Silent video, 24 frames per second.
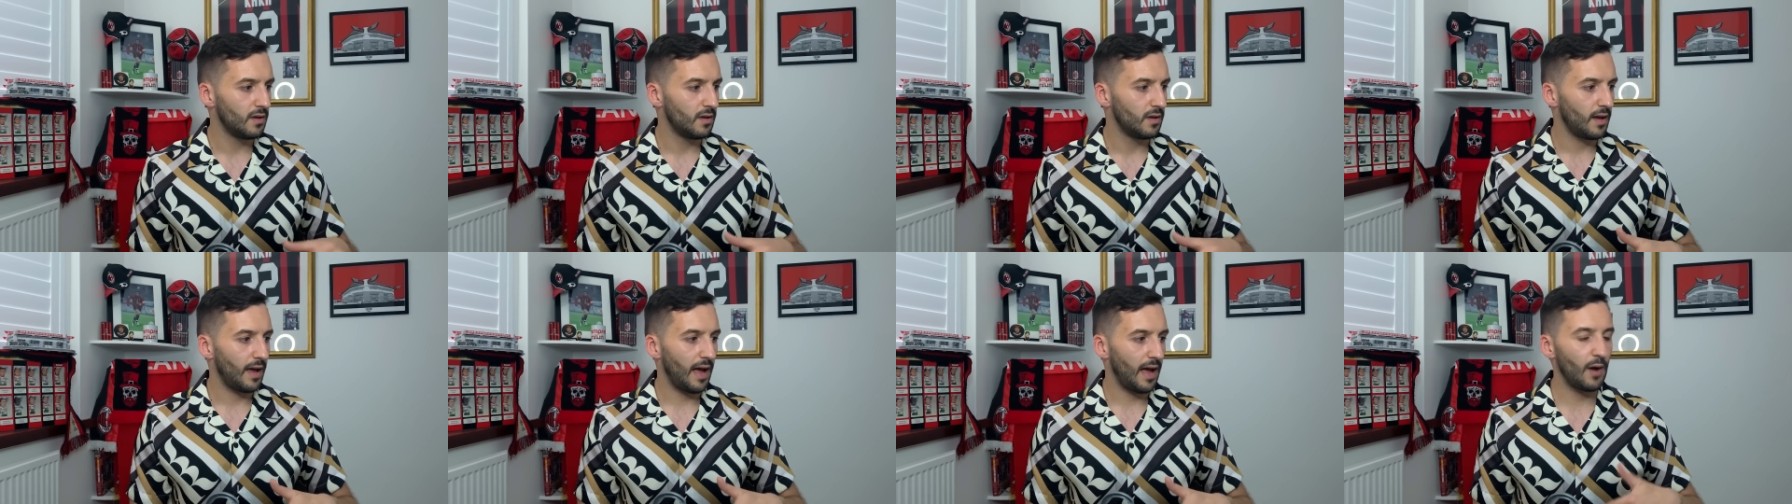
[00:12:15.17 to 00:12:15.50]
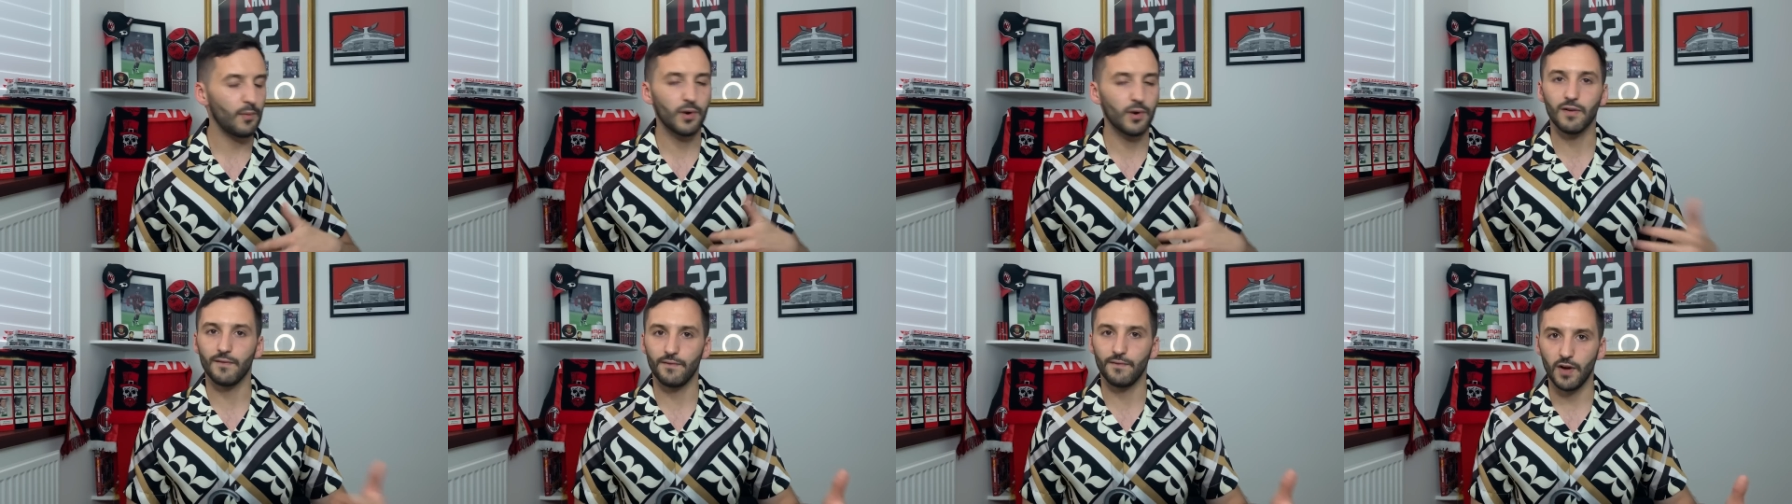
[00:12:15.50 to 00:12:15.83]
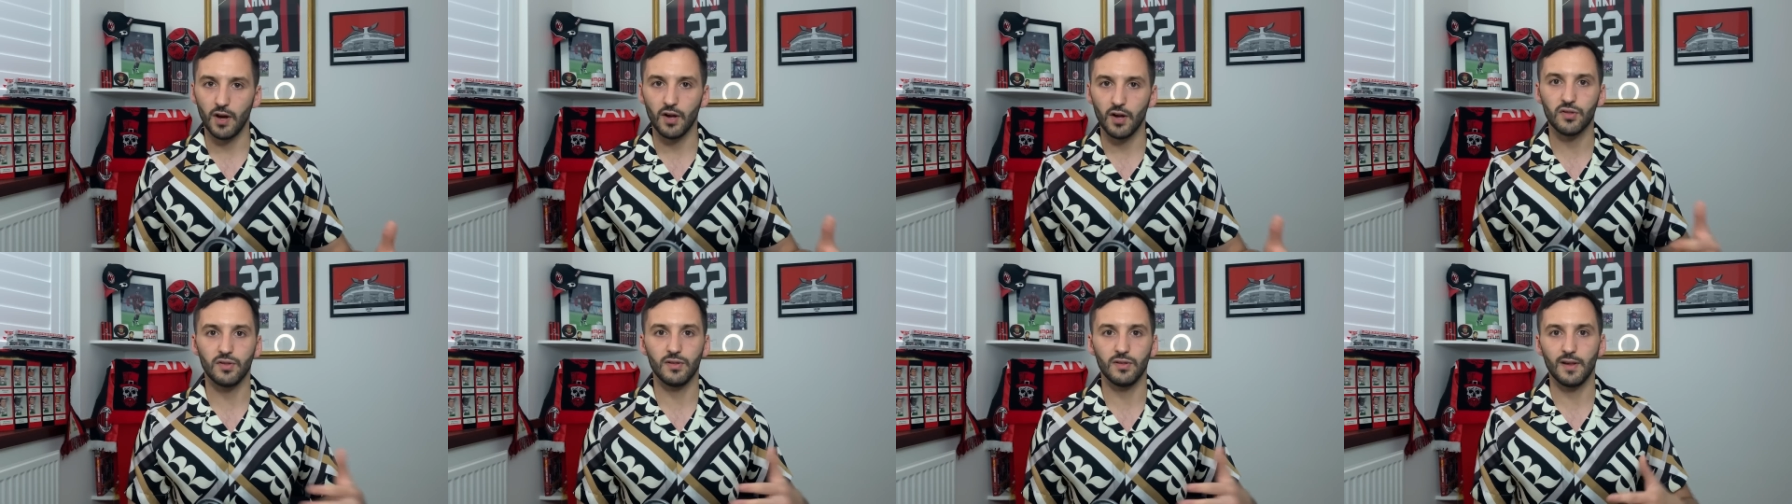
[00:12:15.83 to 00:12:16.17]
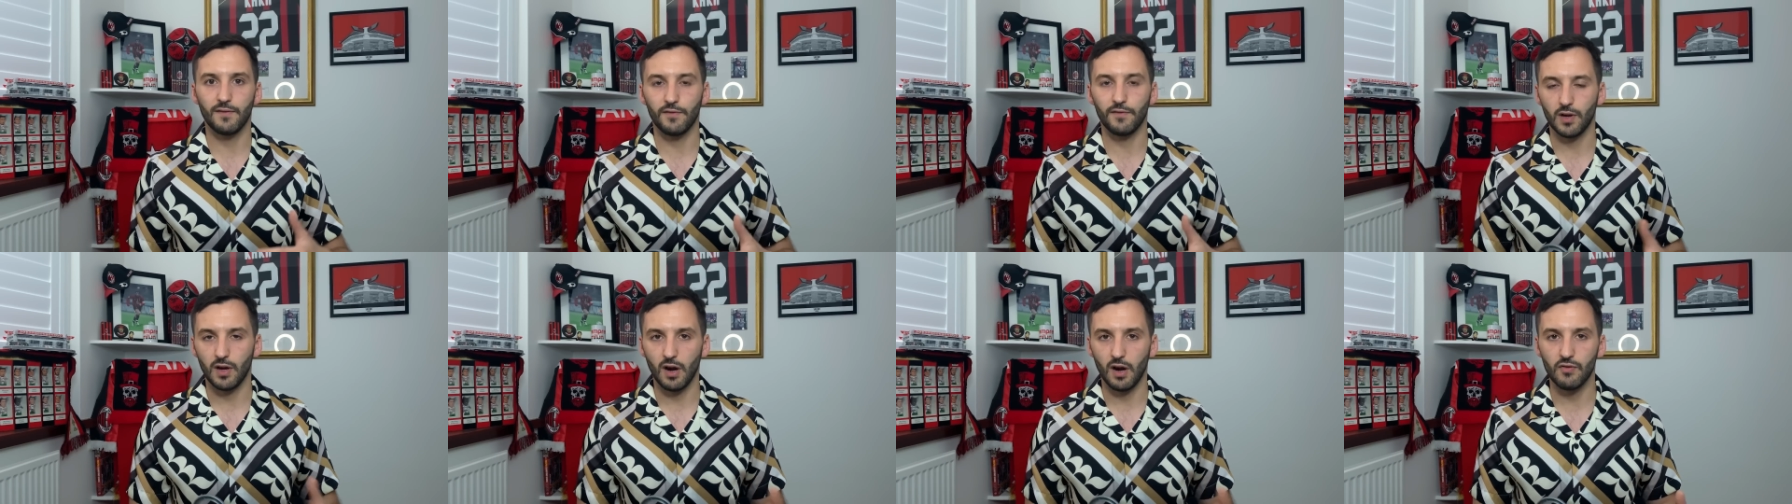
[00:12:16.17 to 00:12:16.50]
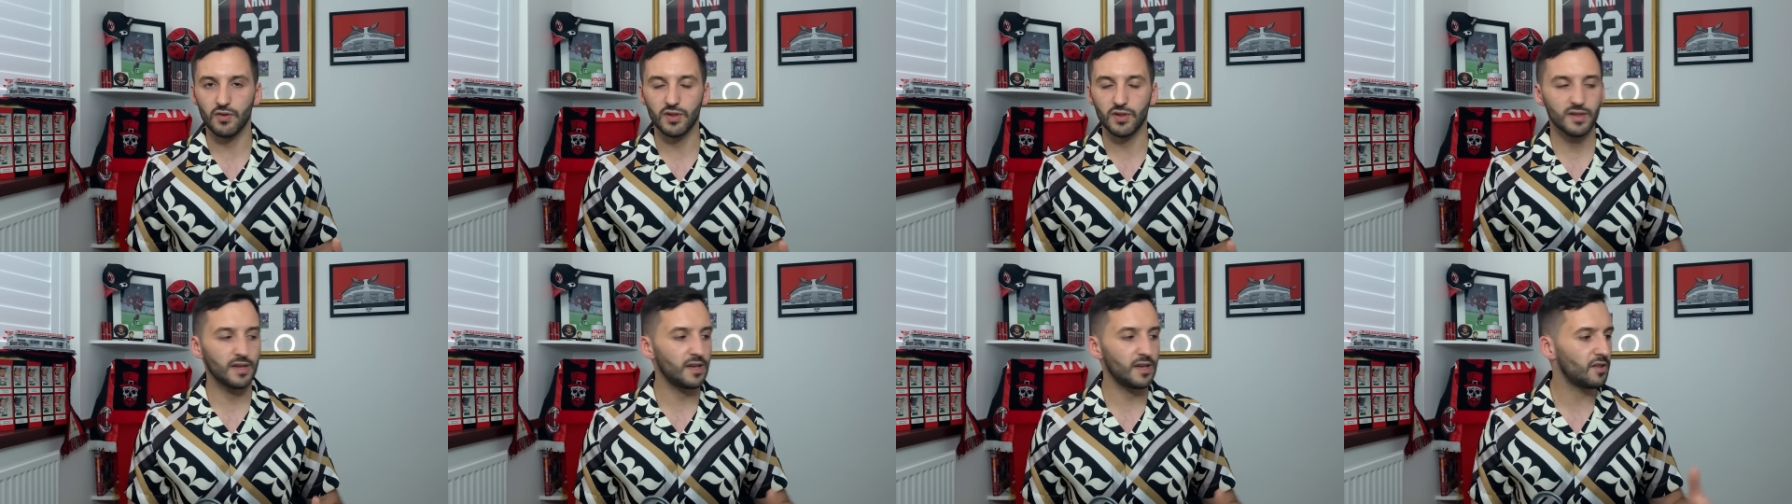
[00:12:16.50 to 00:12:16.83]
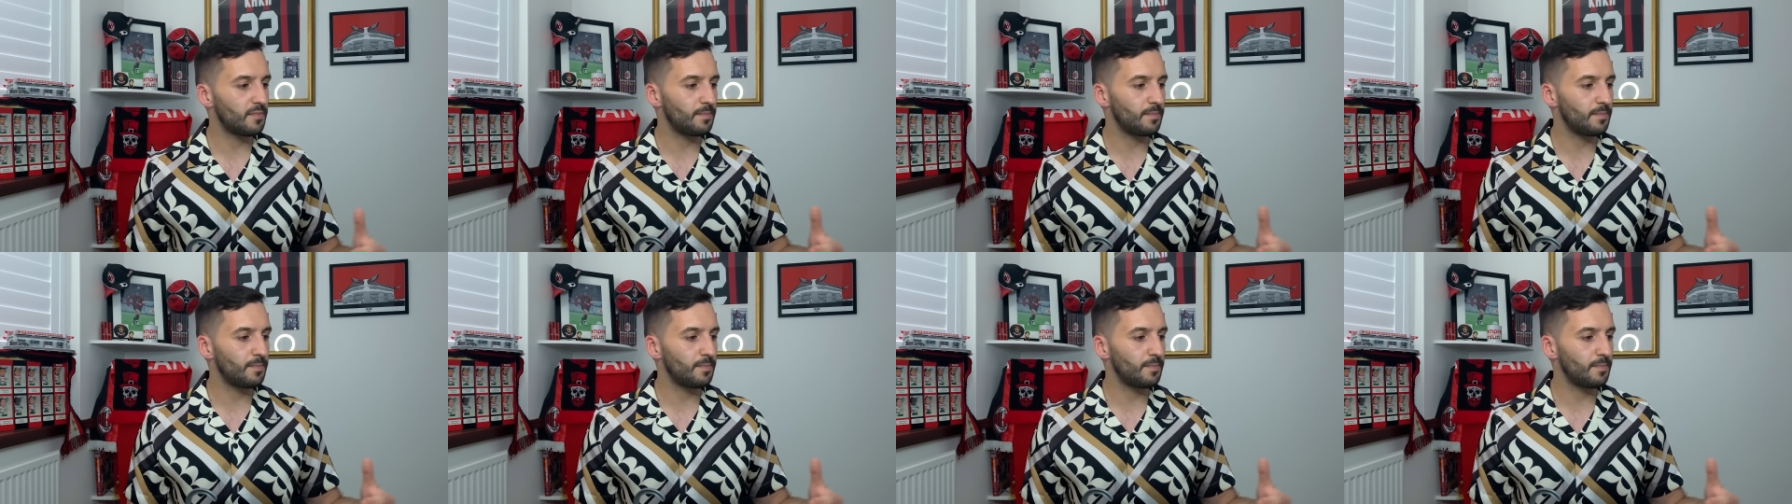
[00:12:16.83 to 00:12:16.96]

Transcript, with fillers: how it converts in different currencies,